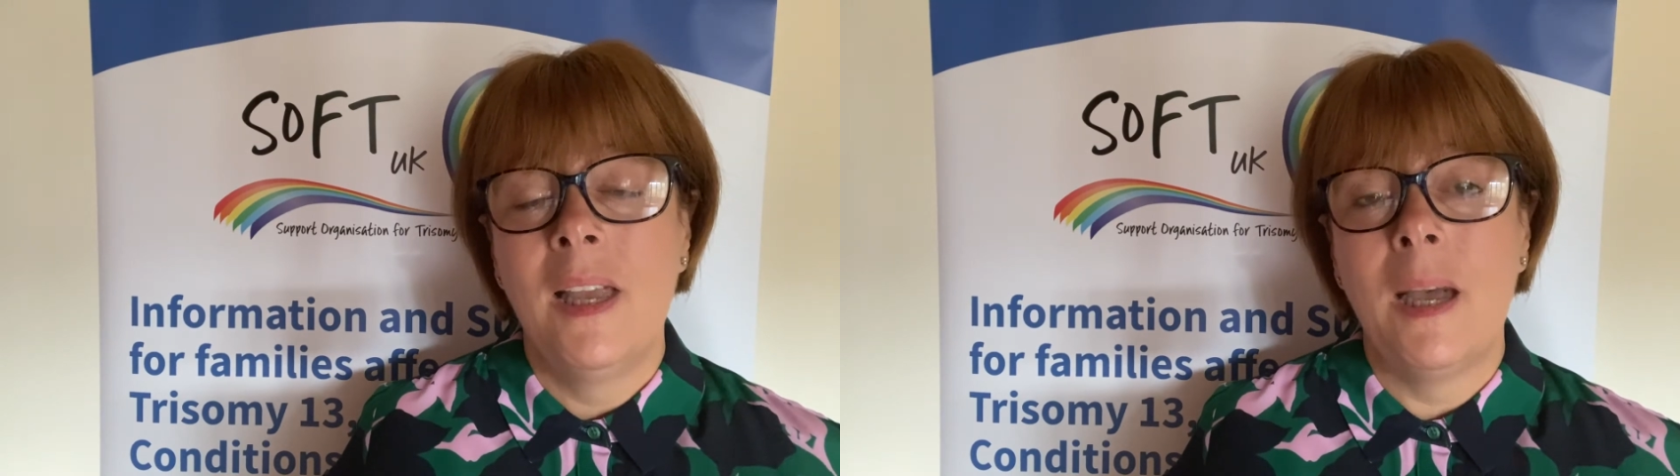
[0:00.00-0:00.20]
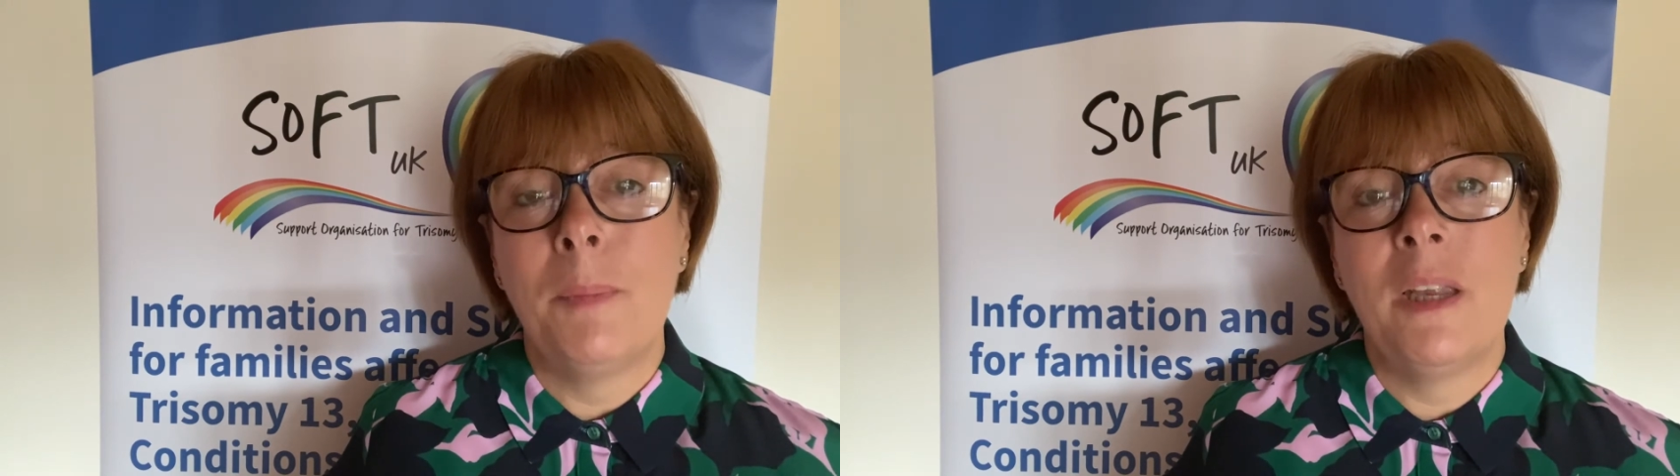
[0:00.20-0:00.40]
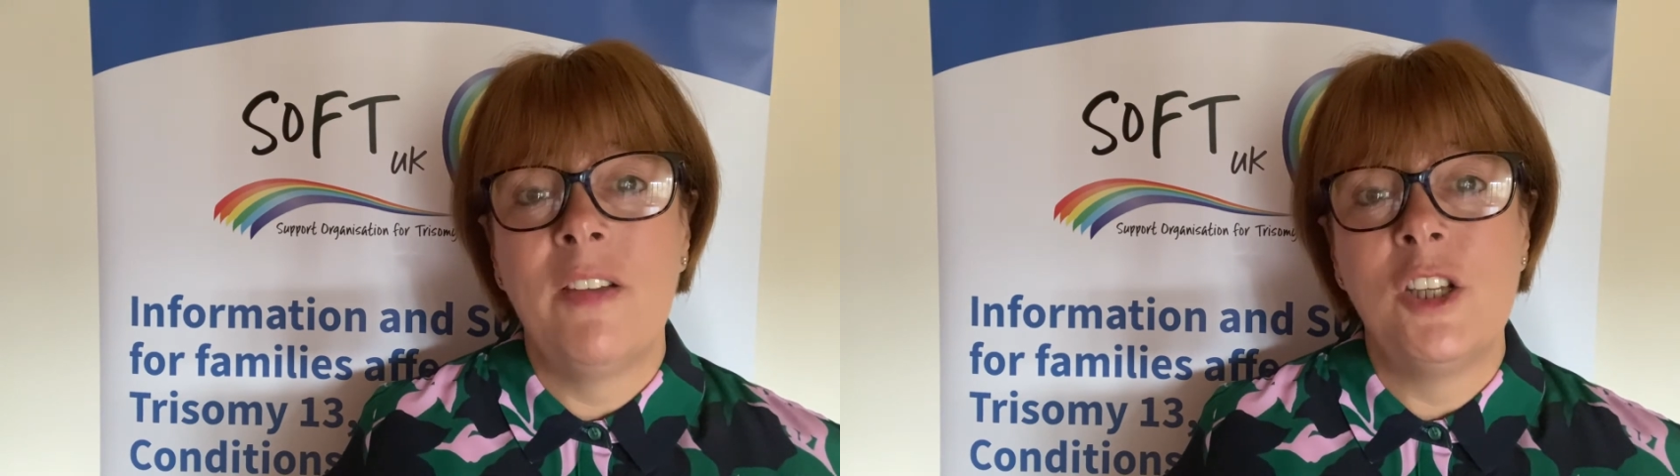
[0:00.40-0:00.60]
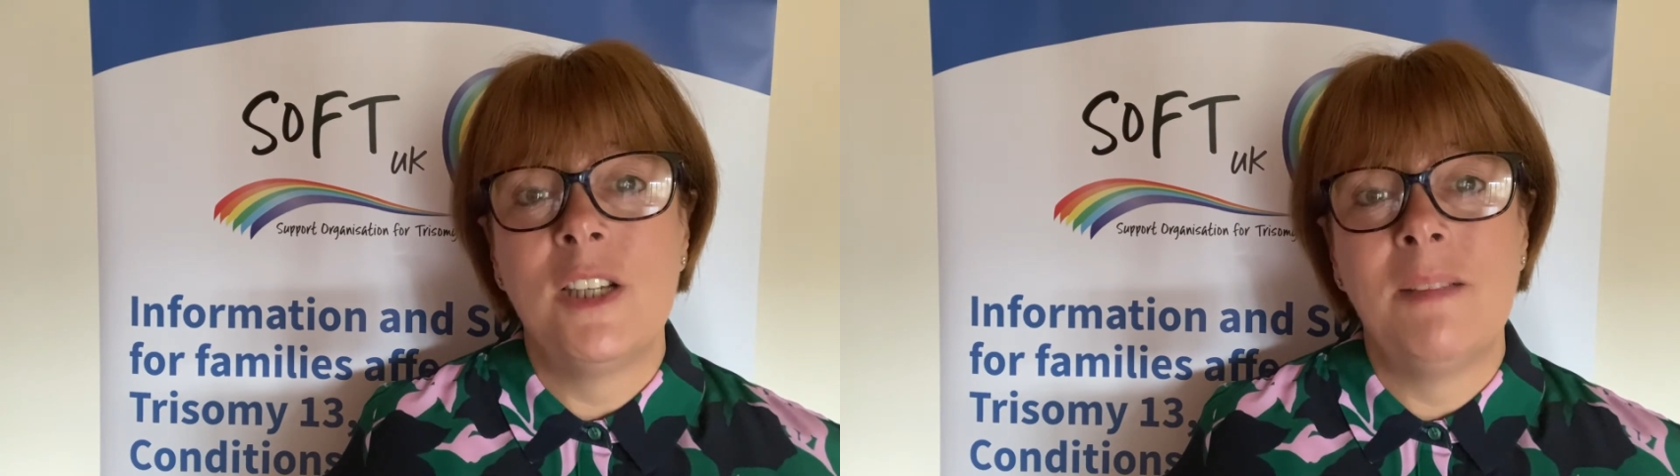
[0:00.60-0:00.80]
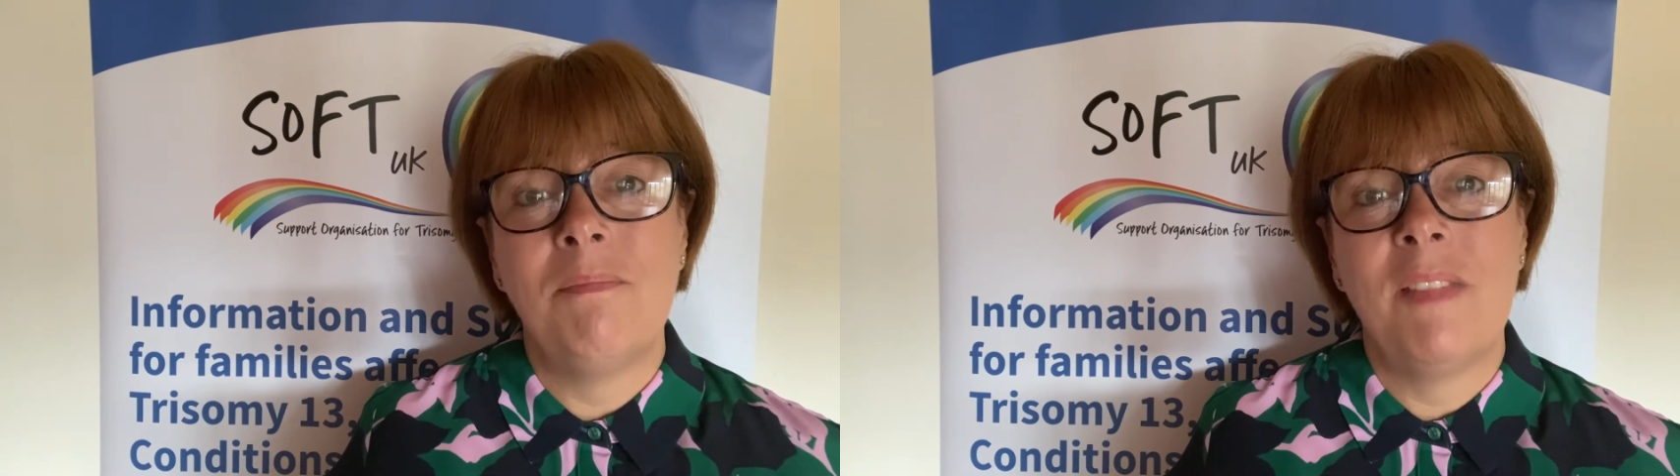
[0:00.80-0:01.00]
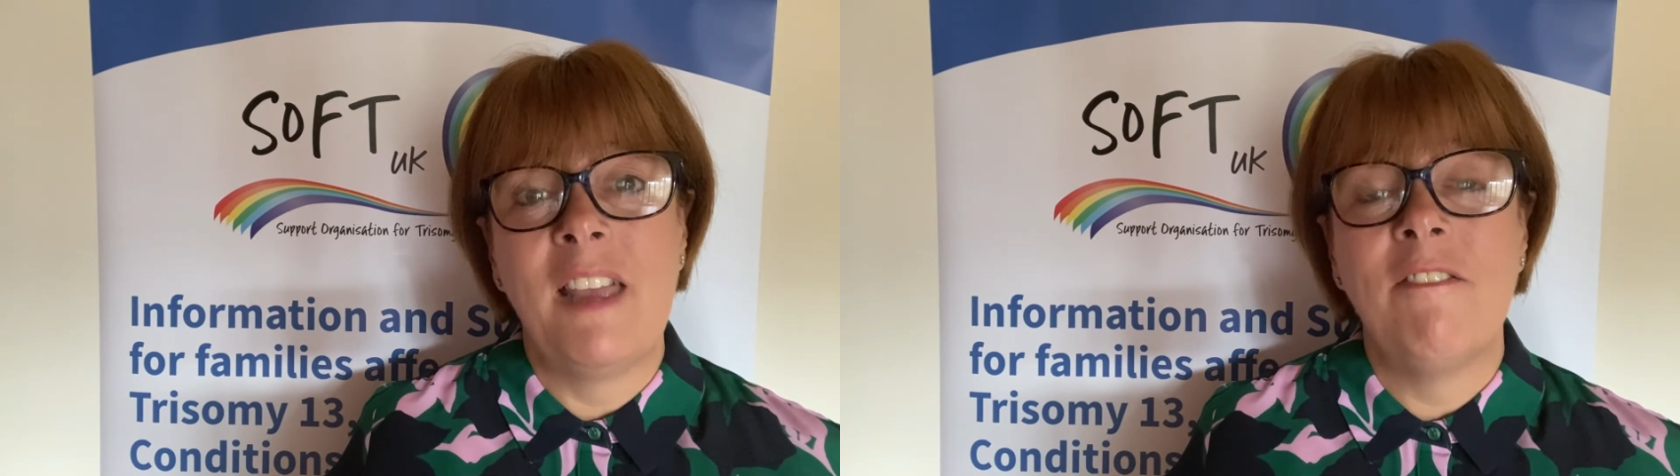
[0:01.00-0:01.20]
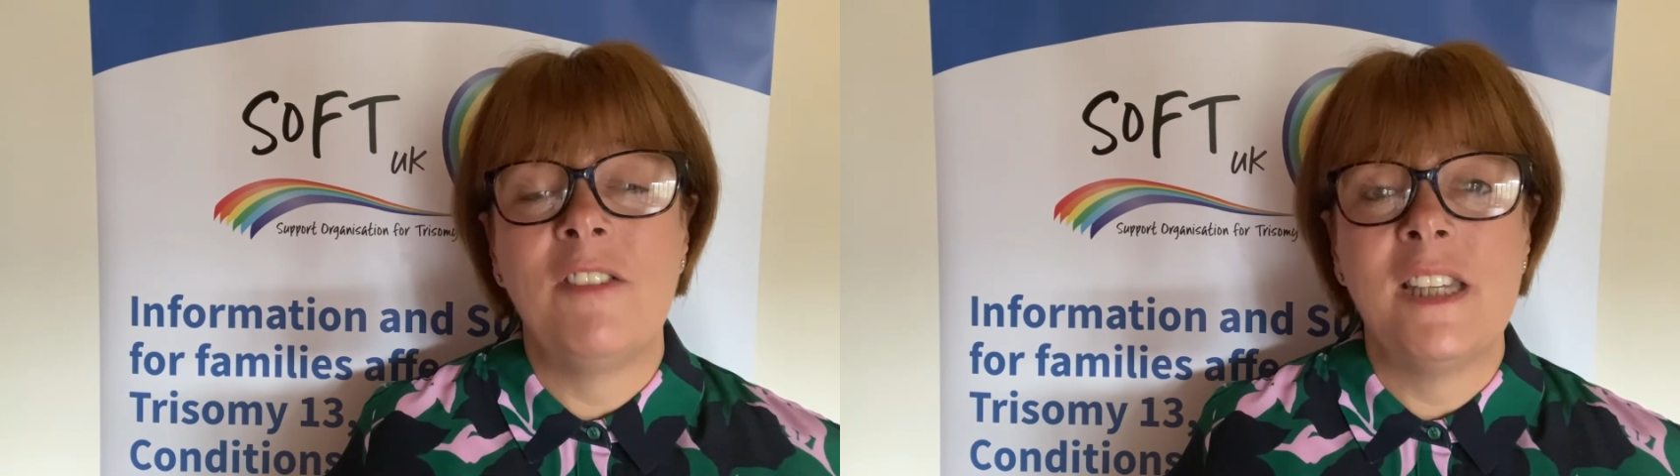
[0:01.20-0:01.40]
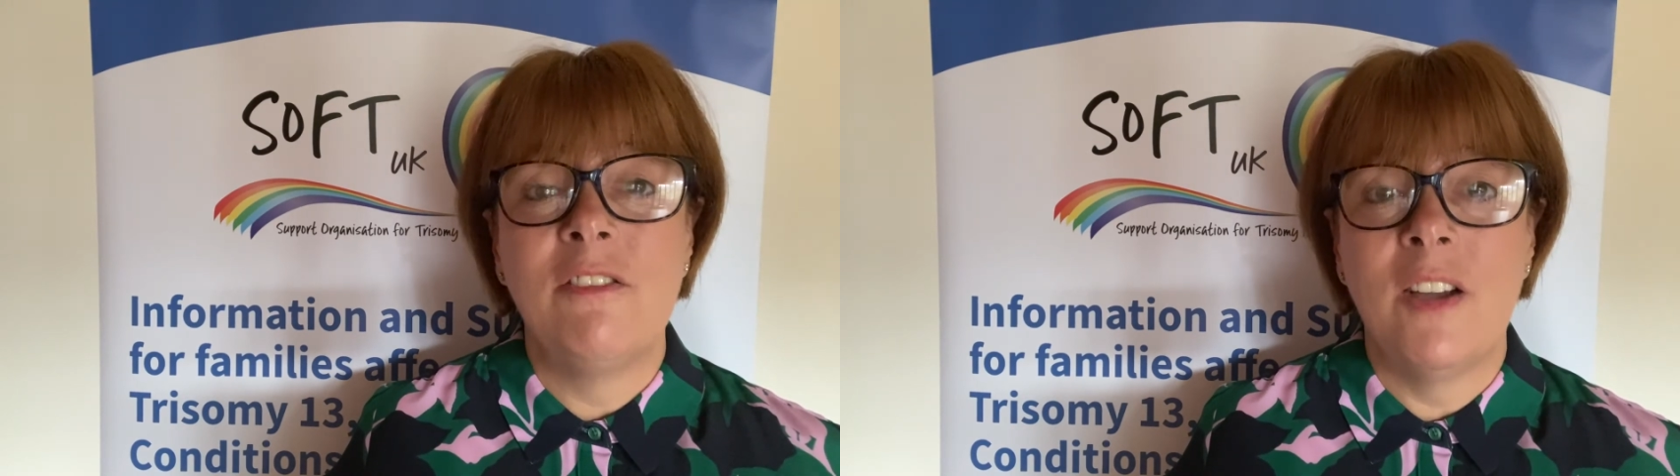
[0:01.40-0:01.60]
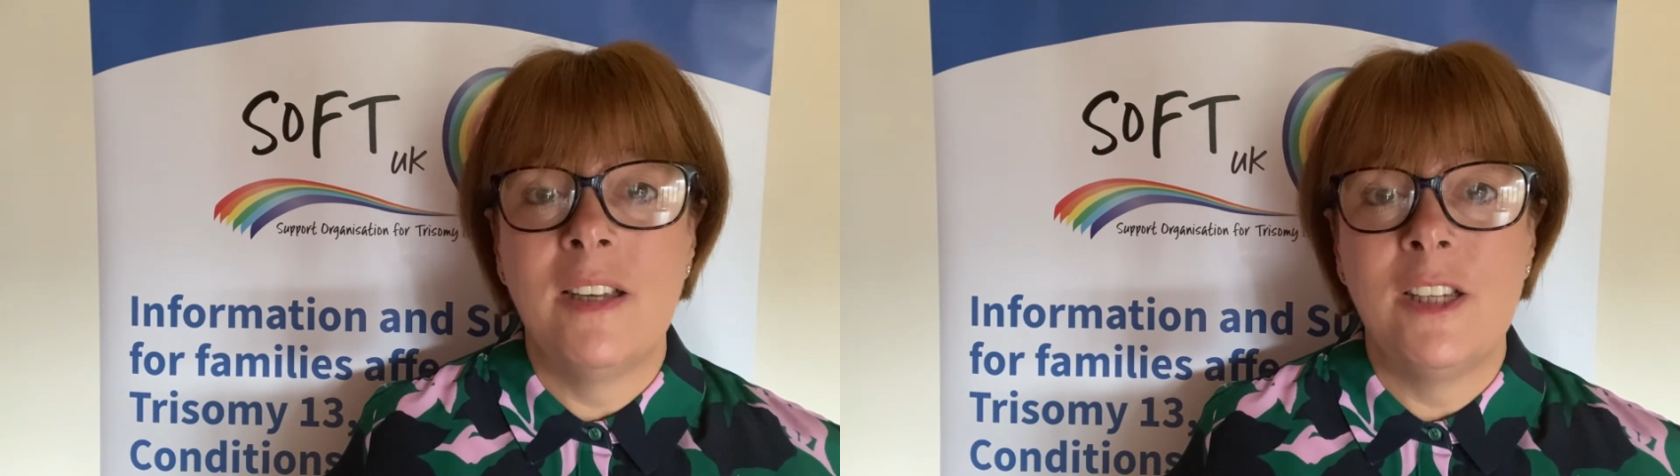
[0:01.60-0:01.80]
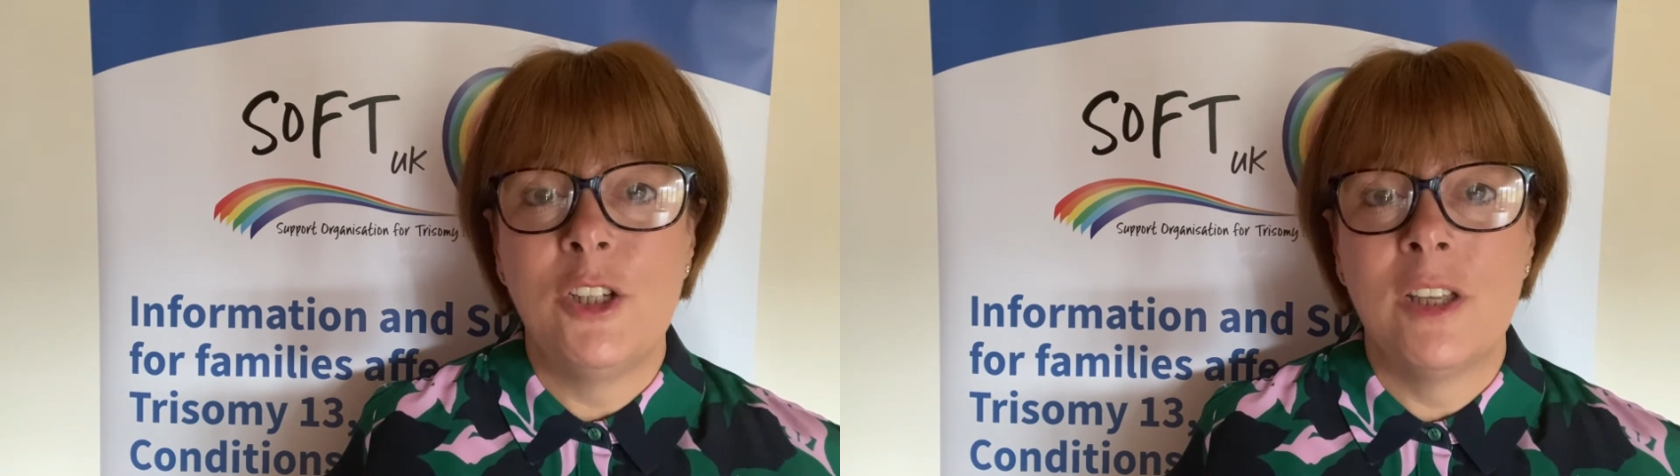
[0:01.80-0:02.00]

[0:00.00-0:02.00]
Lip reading: But eventually they did find each